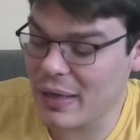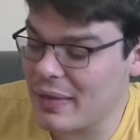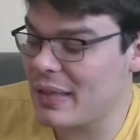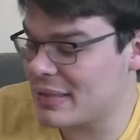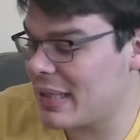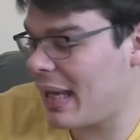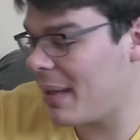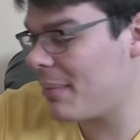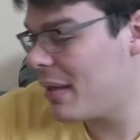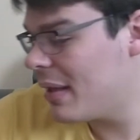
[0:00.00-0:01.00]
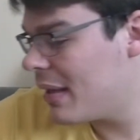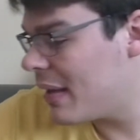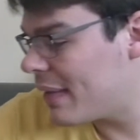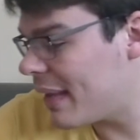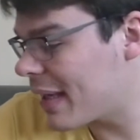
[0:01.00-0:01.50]
is a game
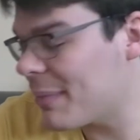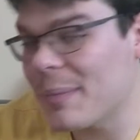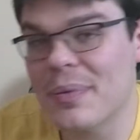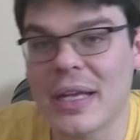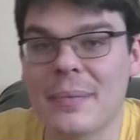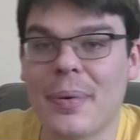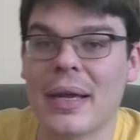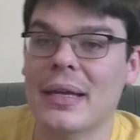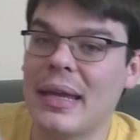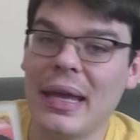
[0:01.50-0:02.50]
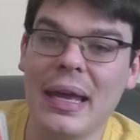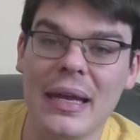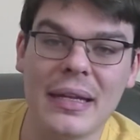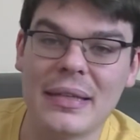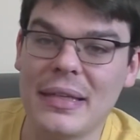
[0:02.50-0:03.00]
that can be played by a kid,
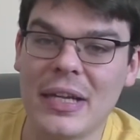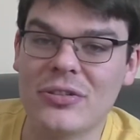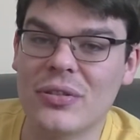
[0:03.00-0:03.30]
a teenager, an